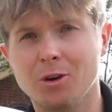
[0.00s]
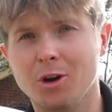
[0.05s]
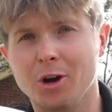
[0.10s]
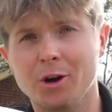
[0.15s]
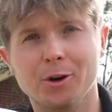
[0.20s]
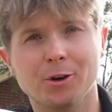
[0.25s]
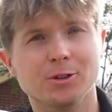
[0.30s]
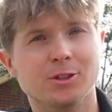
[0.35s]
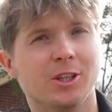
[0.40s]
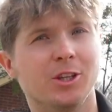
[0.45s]

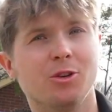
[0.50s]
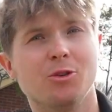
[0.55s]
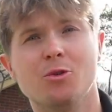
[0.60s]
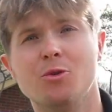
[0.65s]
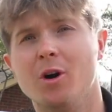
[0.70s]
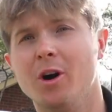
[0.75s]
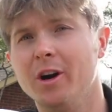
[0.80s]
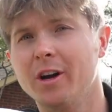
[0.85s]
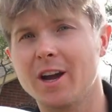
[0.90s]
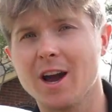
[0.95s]
hose that you
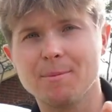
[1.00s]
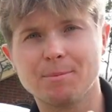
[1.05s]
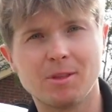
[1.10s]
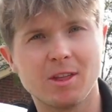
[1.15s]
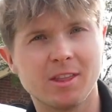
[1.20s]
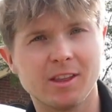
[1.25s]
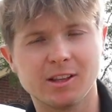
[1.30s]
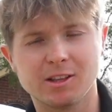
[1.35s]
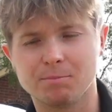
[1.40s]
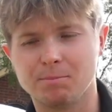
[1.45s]
hook up to
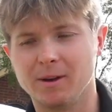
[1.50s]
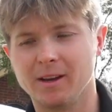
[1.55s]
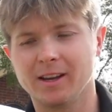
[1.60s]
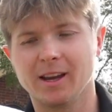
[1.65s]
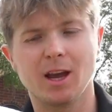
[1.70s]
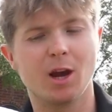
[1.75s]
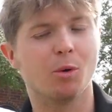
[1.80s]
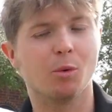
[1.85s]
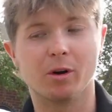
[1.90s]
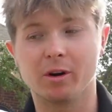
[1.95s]
this
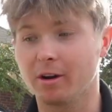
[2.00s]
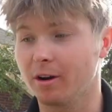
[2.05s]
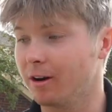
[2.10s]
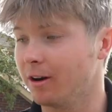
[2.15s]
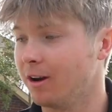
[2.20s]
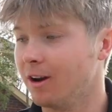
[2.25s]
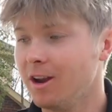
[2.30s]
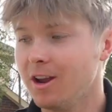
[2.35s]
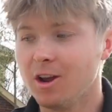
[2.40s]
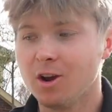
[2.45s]
spigot where you're